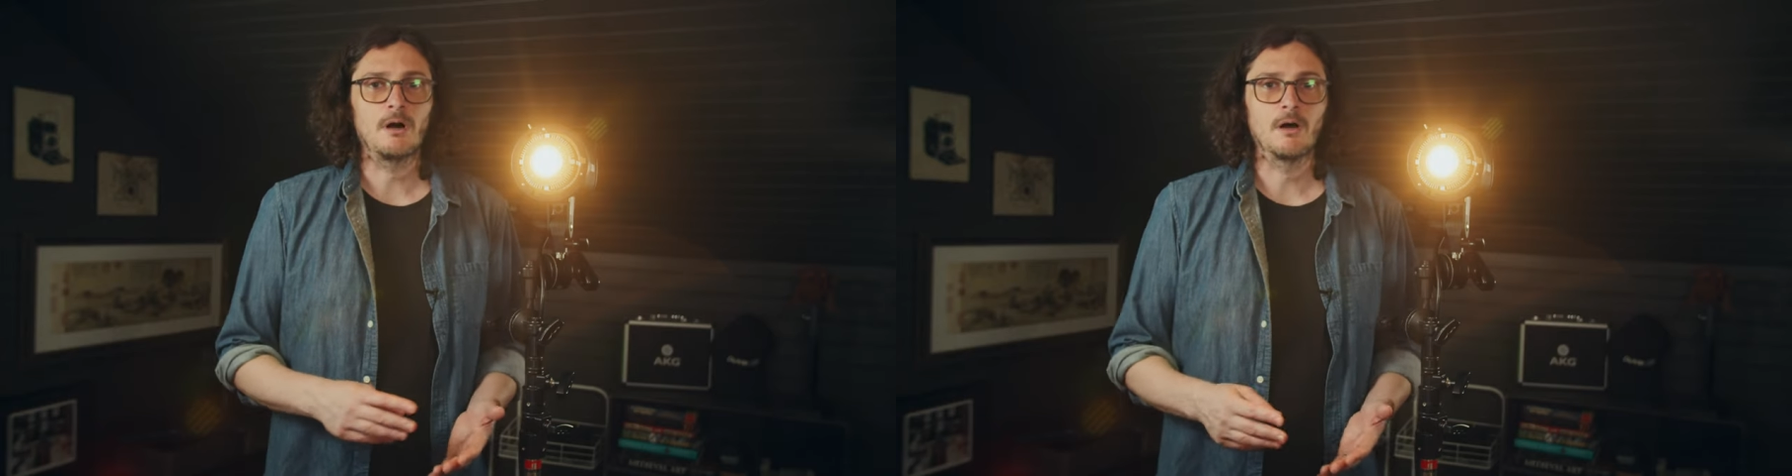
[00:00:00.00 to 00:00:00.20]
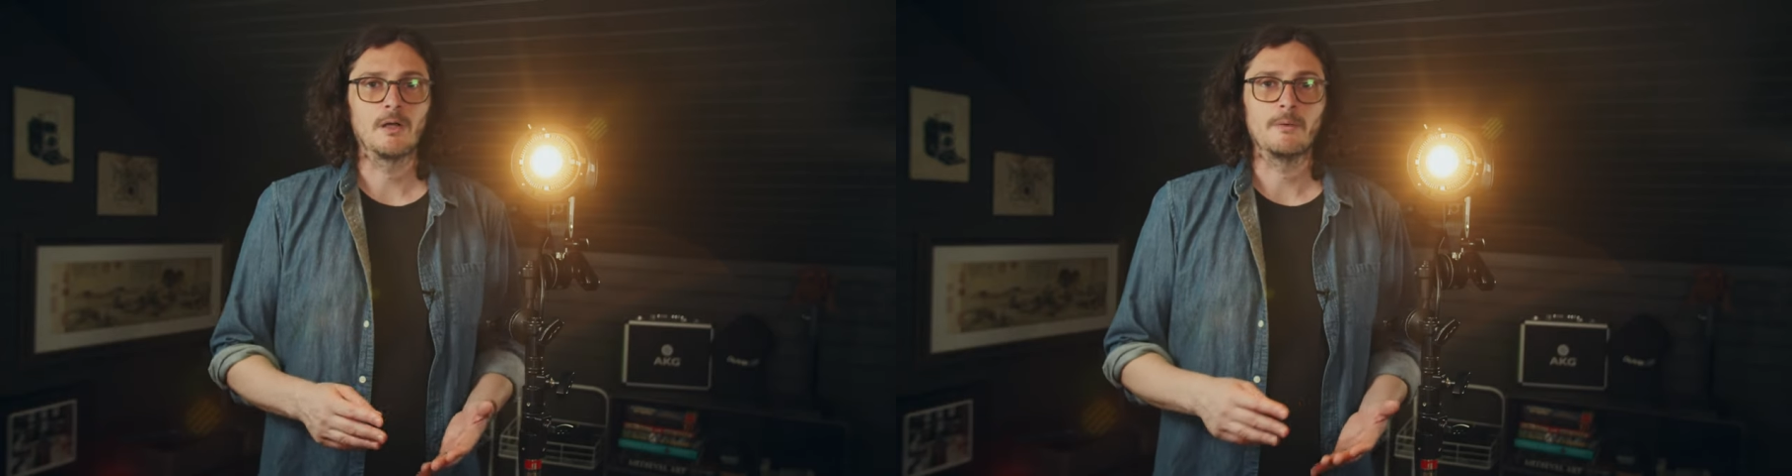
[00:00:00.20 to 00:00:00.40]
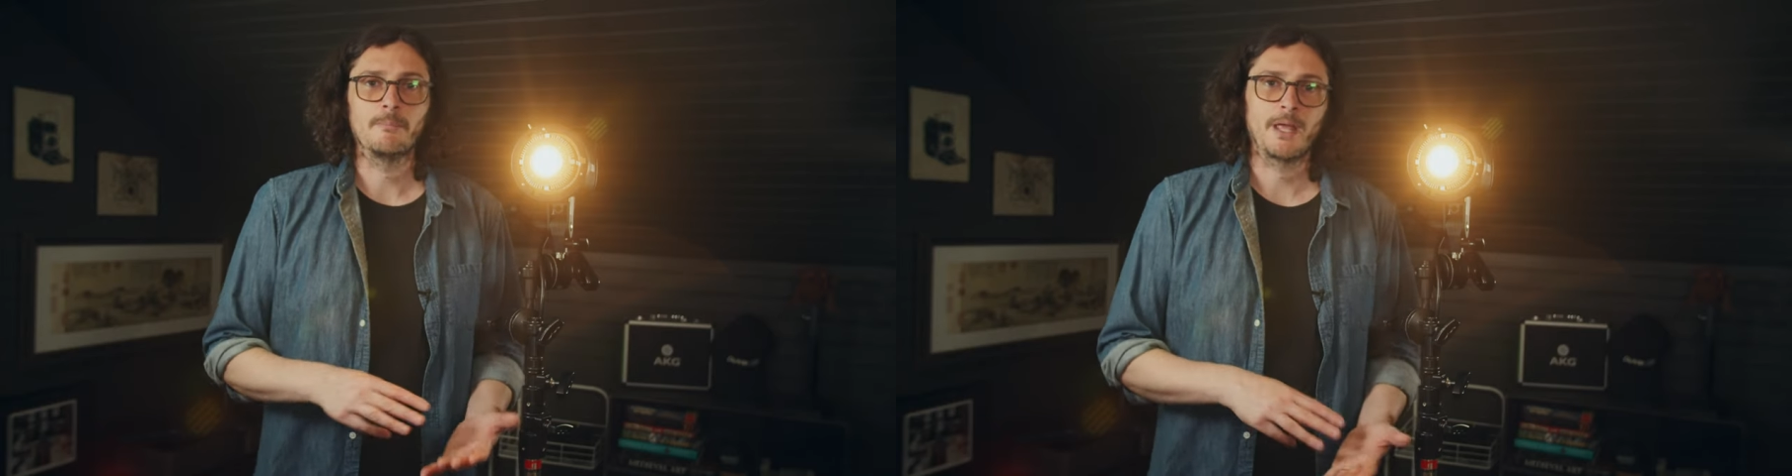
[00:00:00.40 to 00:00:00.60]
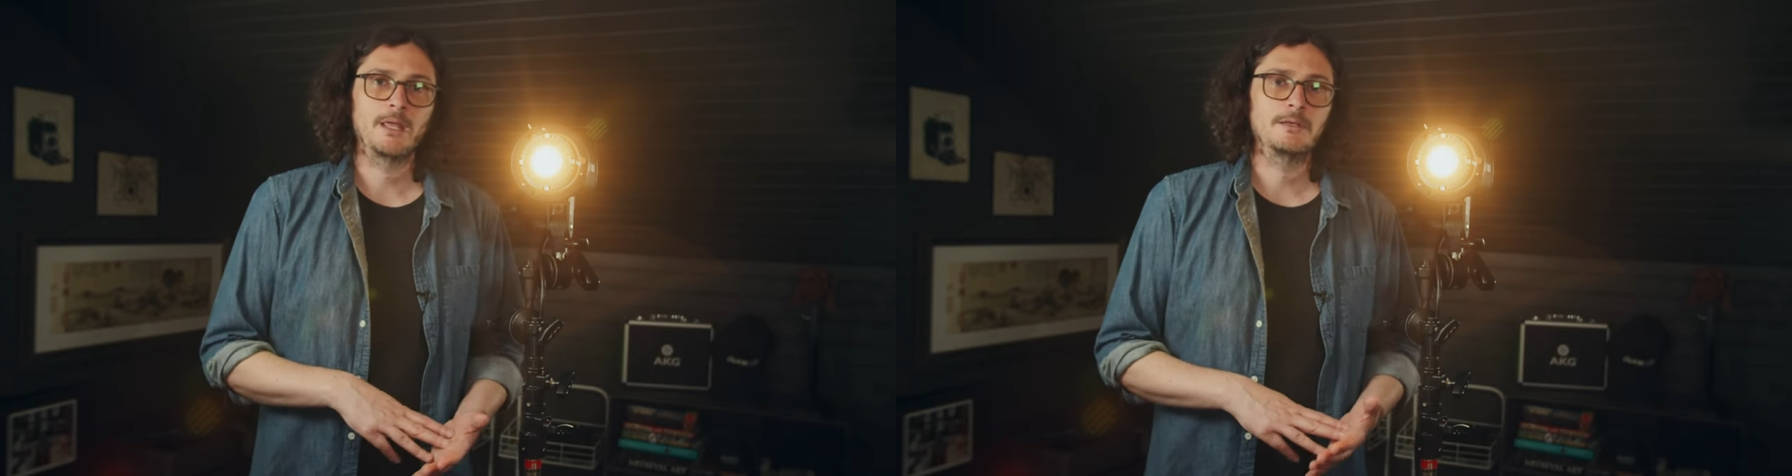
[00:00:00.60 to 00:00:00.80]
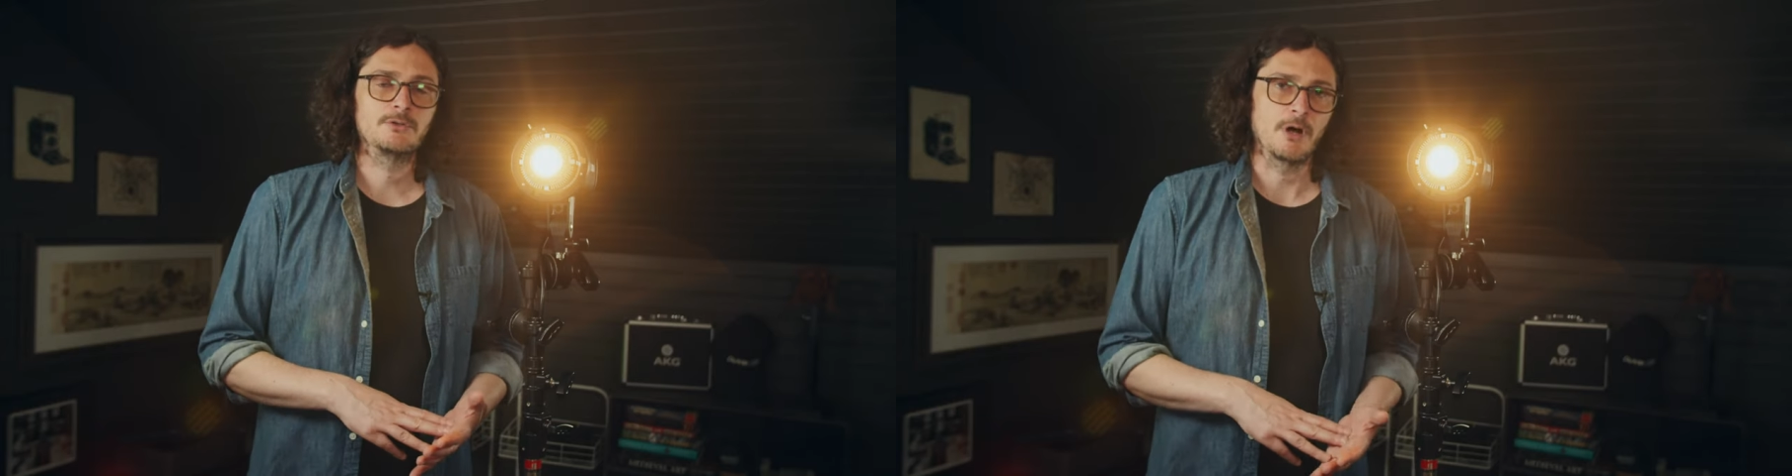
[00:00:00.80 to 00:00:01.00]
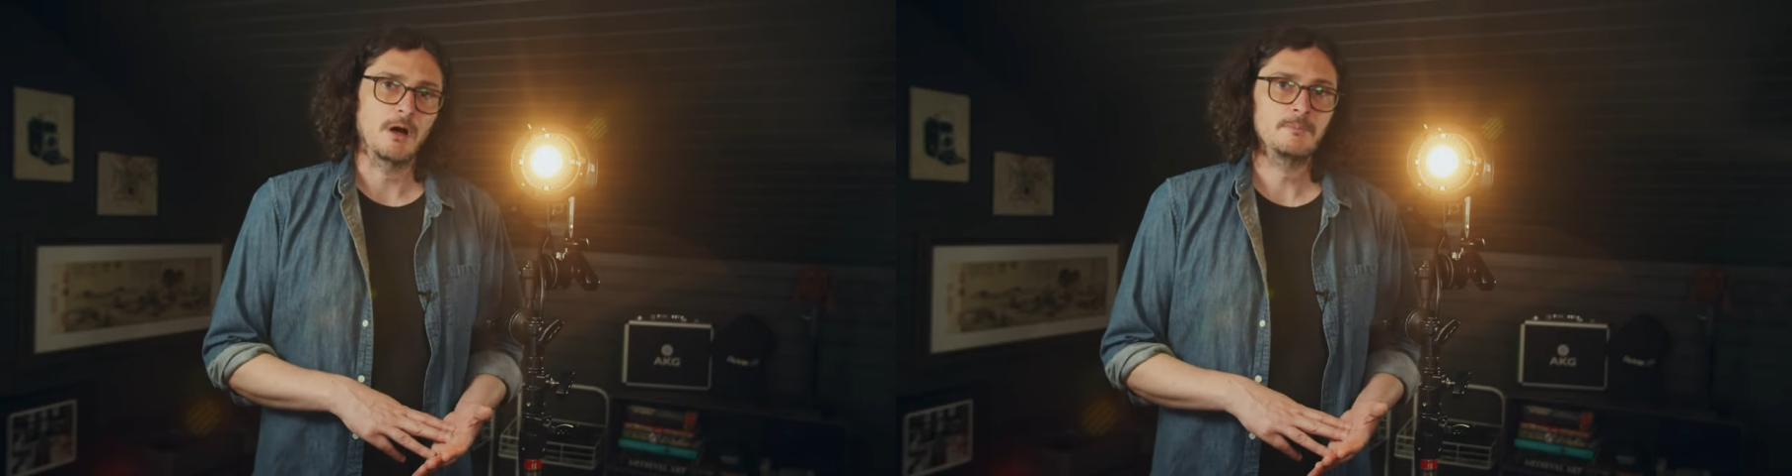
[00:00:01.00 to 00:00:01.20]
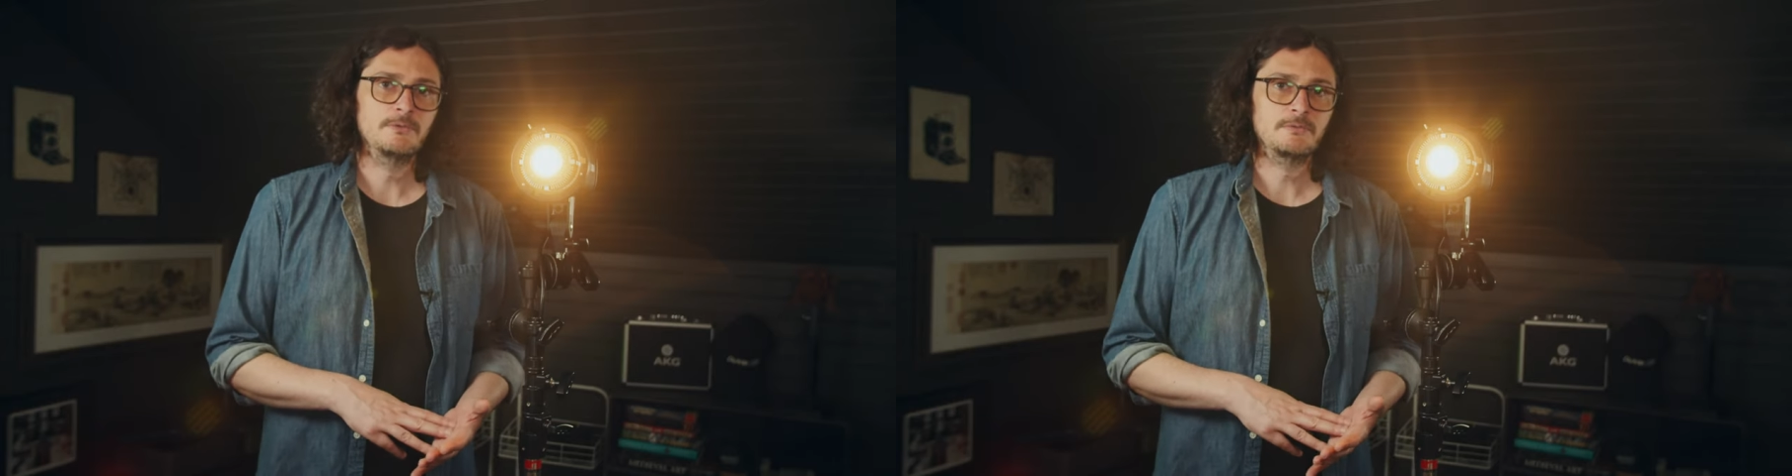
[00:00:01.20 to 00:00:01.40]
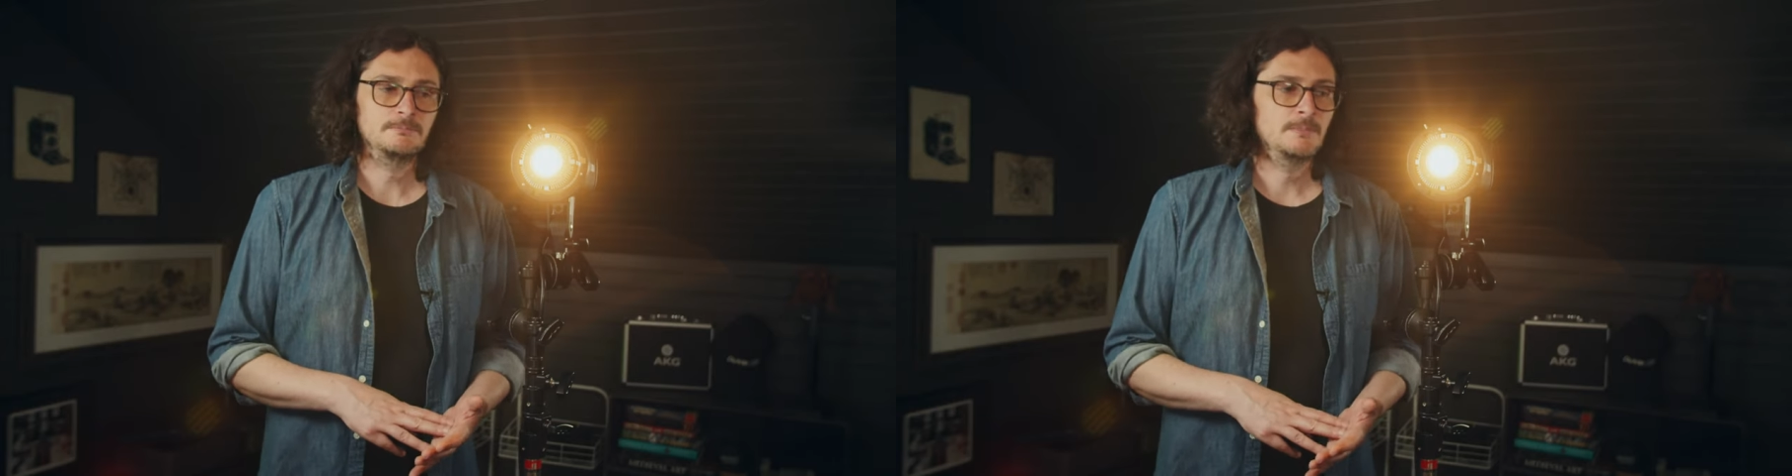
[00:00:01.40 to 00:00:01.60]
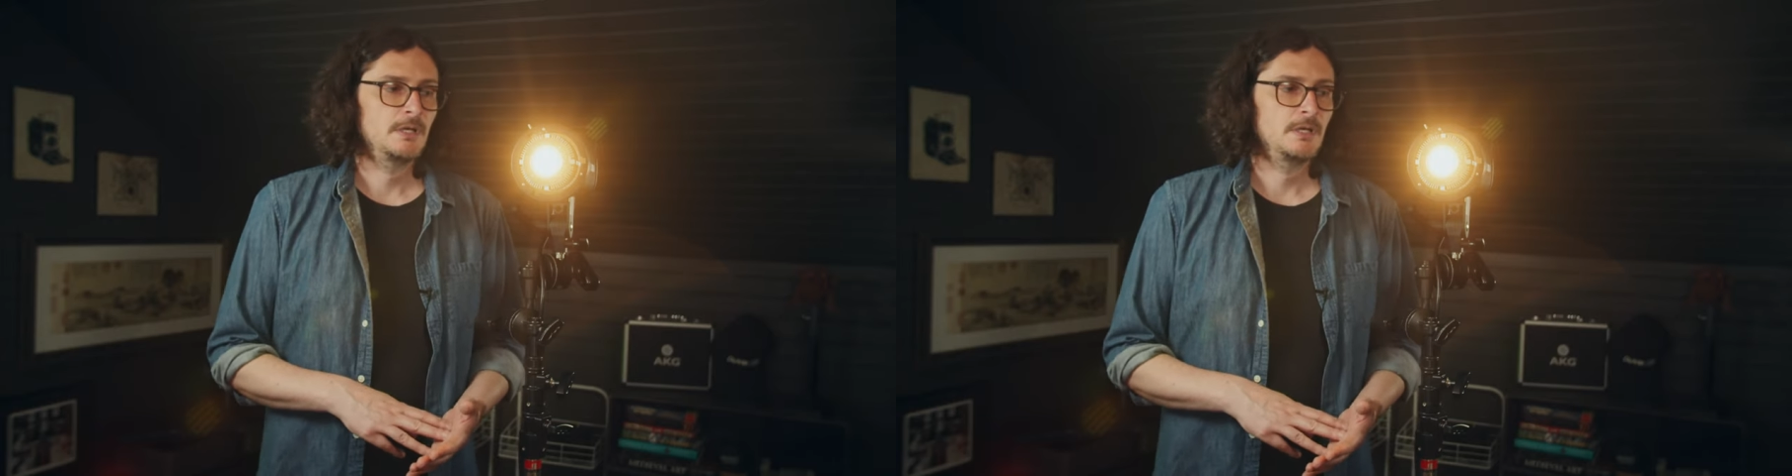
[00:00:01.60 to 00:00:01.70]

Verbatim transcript: on paid jobs.